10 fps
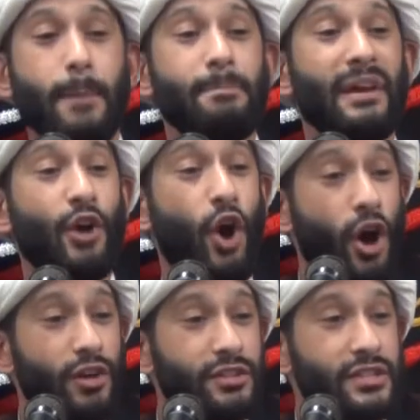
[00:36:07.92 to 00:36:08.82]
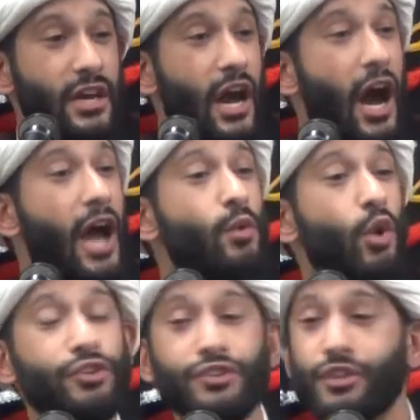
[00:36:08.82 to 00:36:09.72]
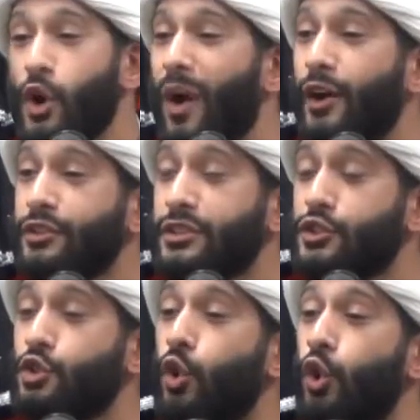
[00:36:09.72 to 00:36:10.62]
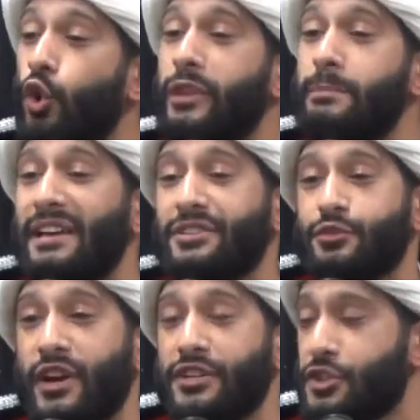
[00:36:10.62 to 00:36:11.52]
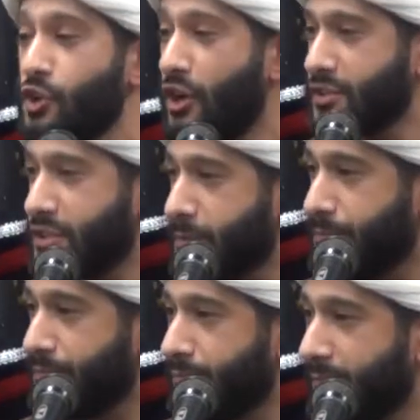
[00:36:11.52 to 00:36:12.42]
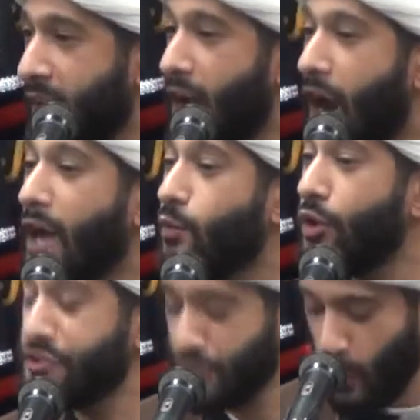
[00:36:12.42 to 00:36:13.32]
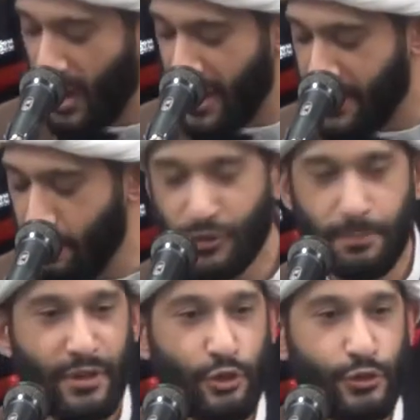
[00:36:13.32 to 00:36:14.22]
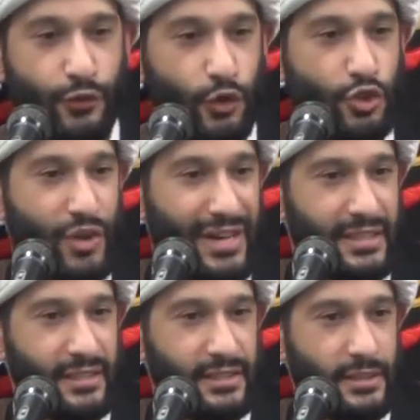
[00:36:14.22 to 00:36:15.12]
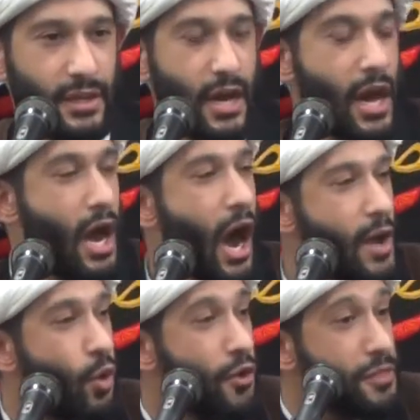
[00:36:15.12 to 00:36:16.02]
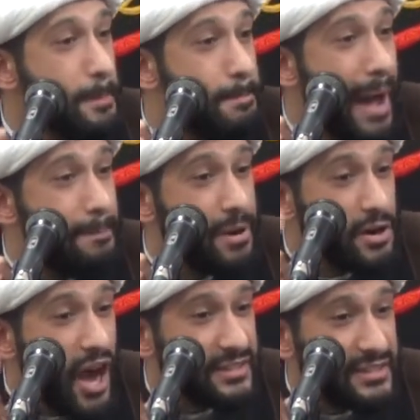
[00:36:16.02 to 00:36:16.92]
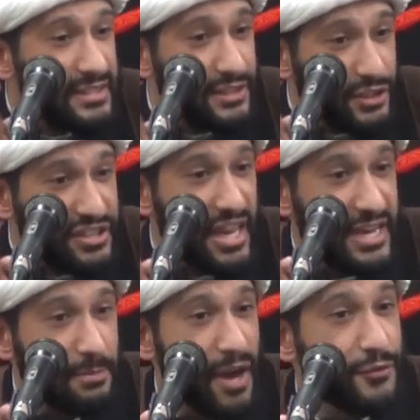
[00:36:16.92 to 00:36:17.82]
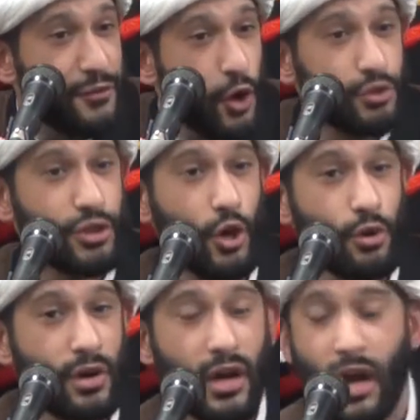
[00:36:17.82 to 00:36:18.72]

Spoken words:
because I want to go out to all the best restaurants. I want to wear the most beautiful dresses. I want the paparazzi to take my photo.